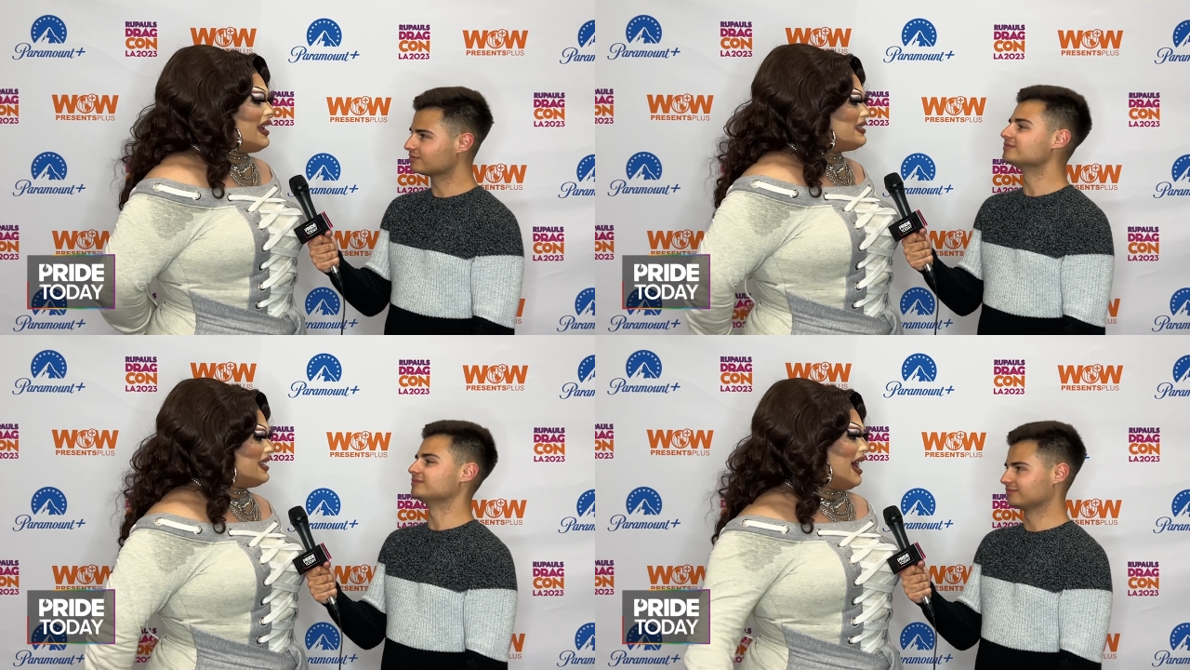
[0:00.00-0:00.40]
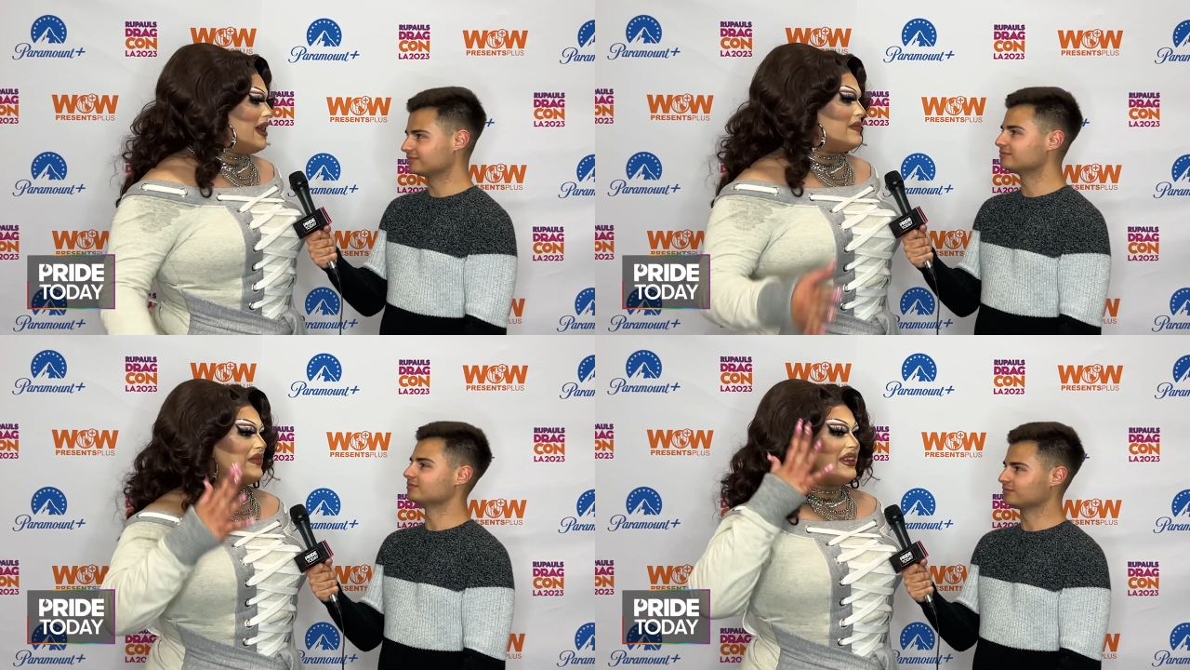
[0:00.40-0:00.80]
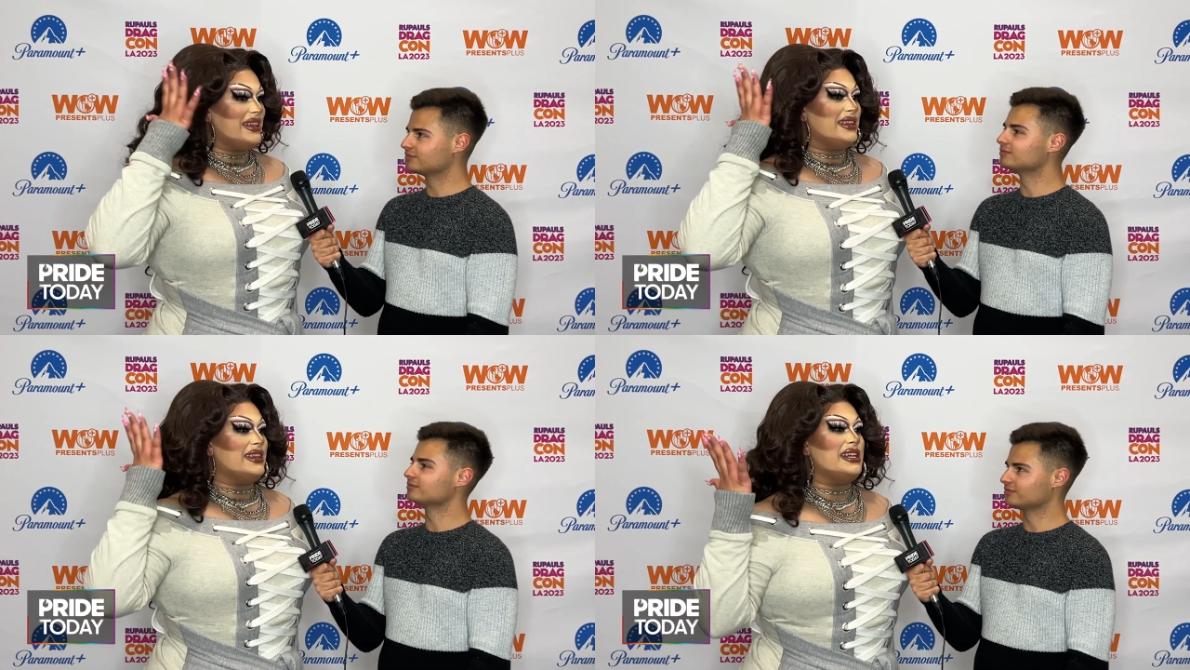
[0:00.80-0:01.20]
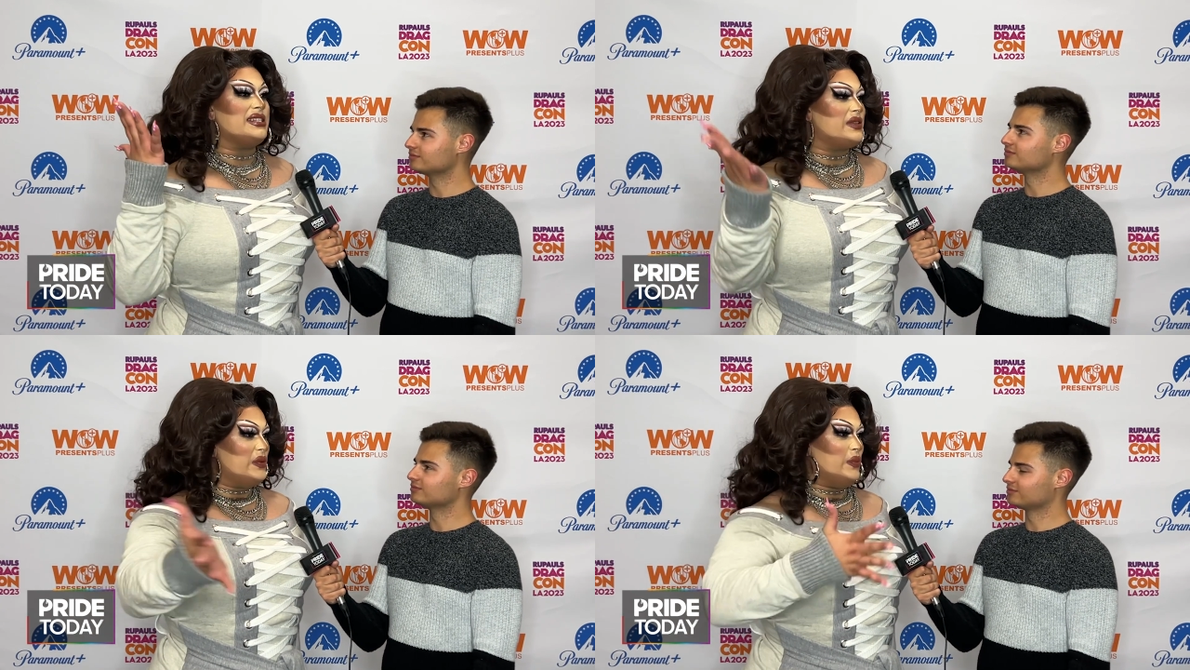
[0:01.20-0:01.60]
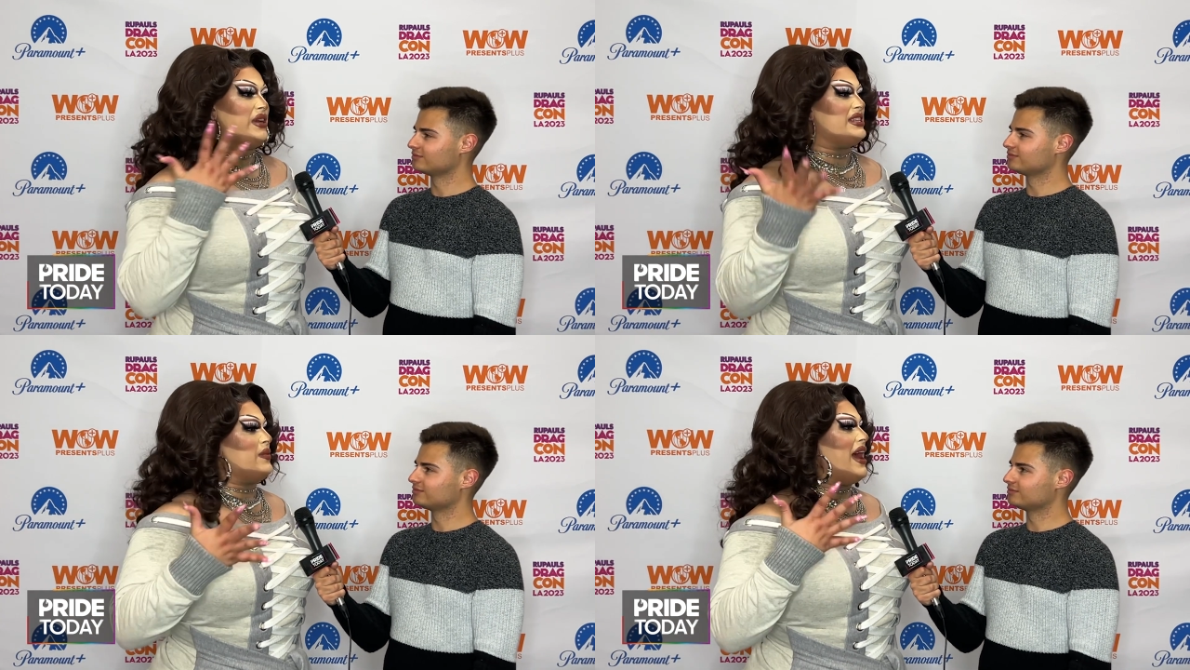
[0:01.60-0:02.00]
Speaker 1: because I am it's the
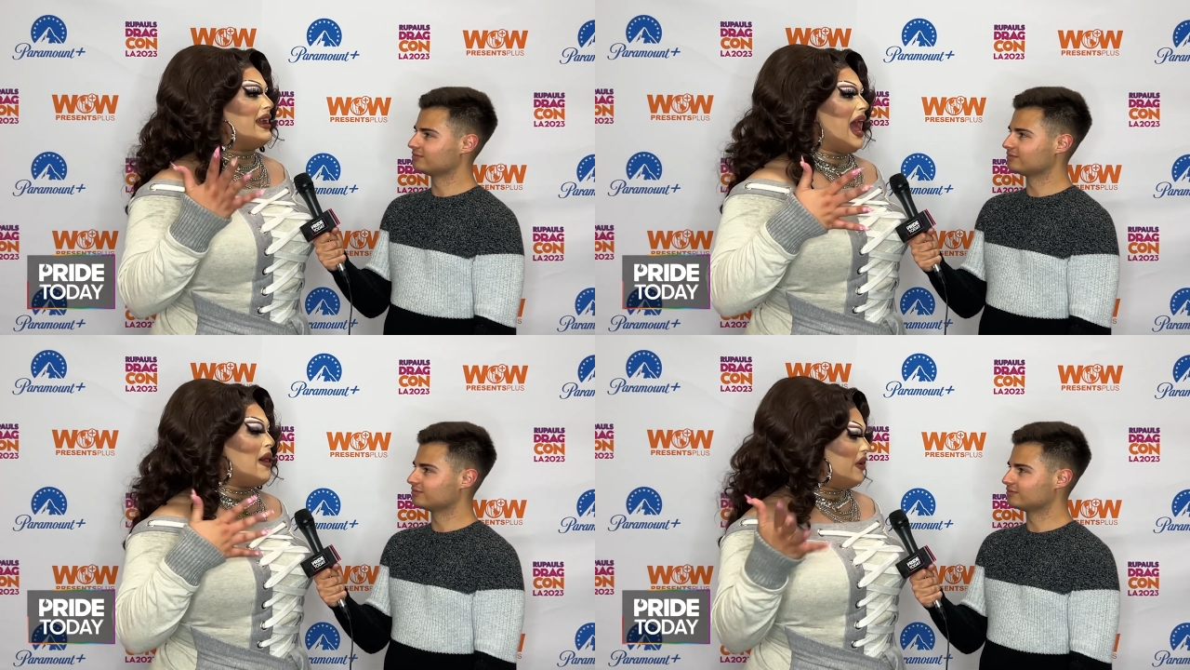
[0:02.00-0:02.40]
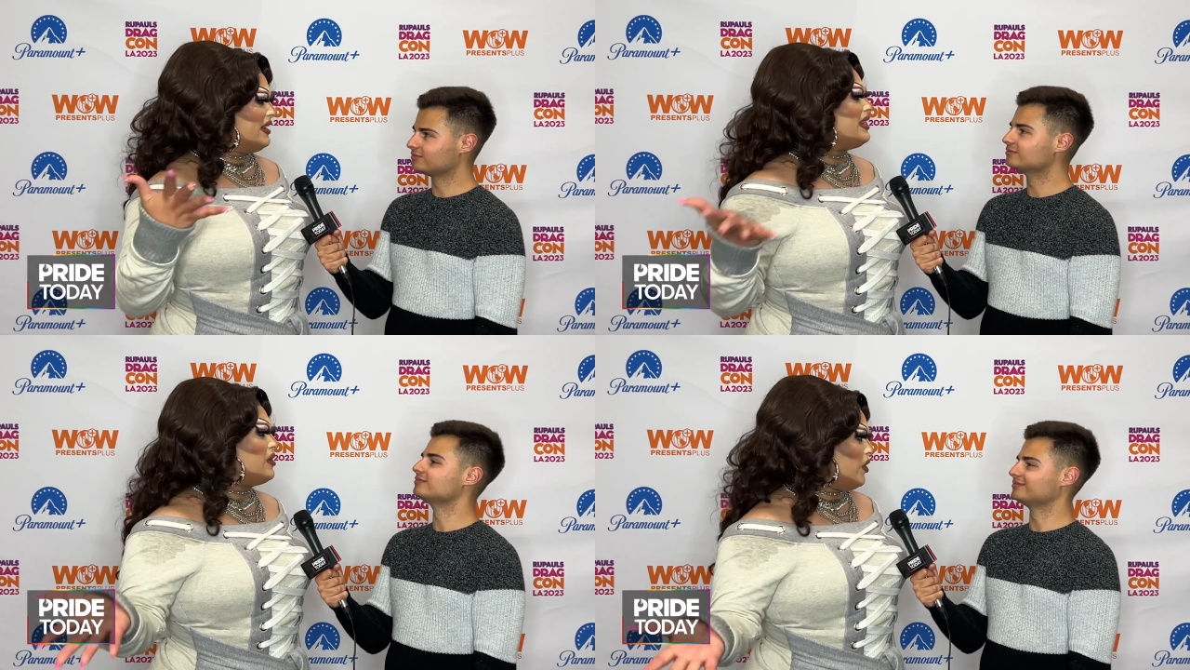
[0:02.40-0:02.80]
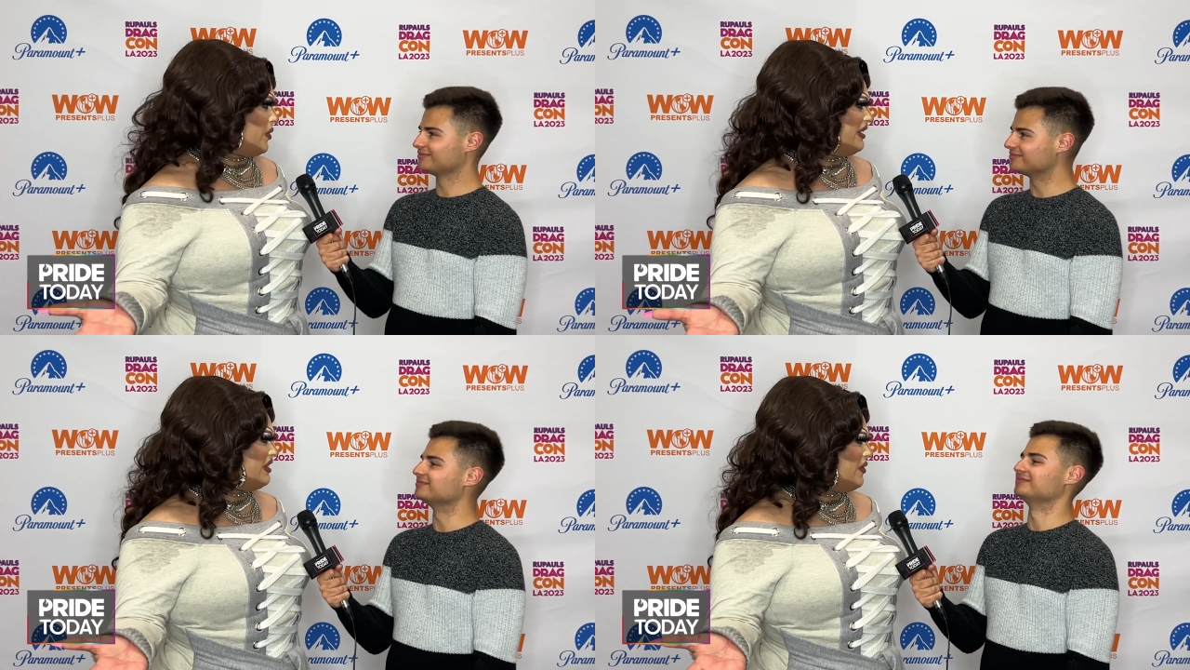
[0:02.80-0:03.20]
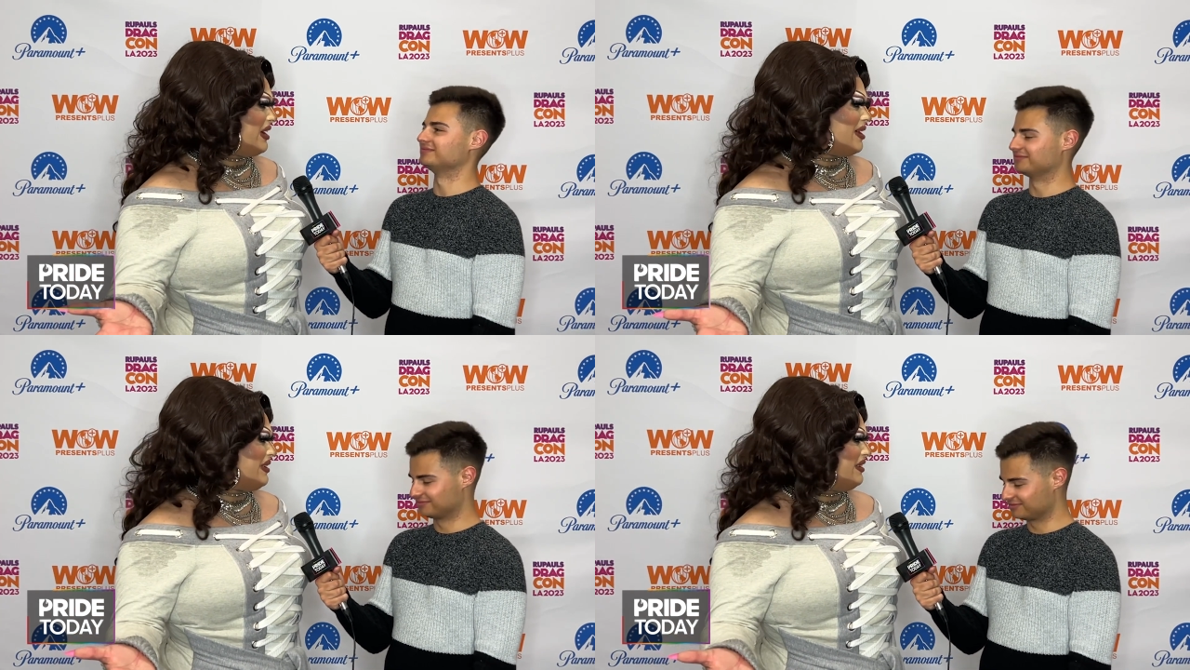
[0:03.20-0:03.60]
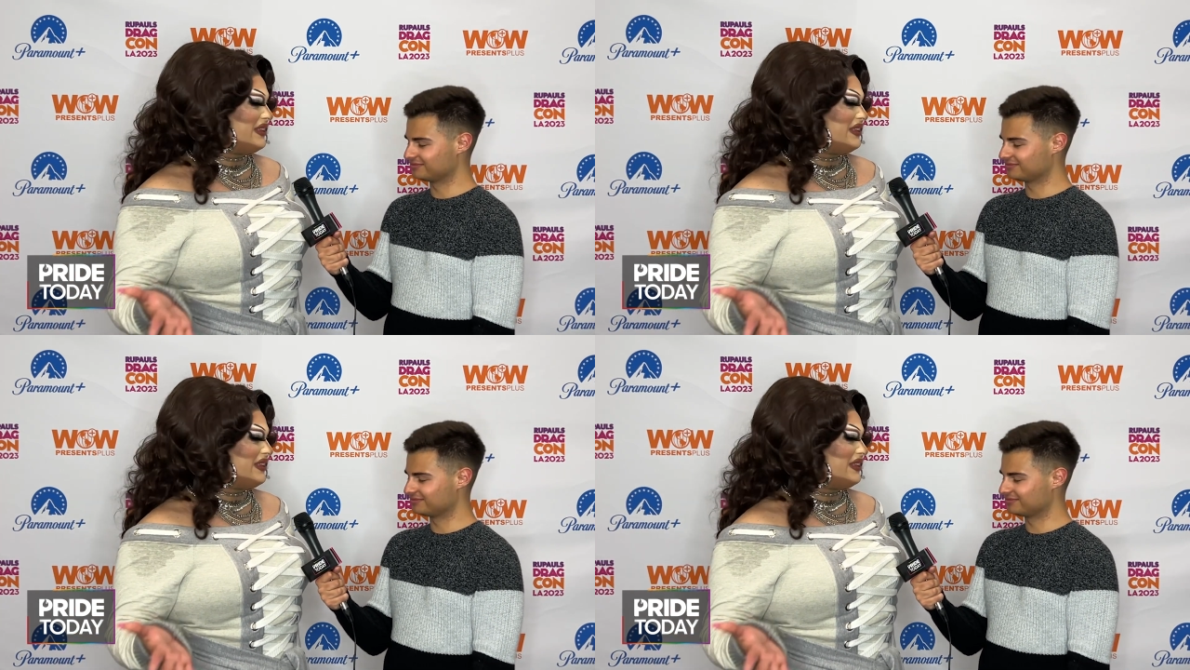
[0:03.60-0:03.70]
reason why I, I want to keep going. You know what I mean?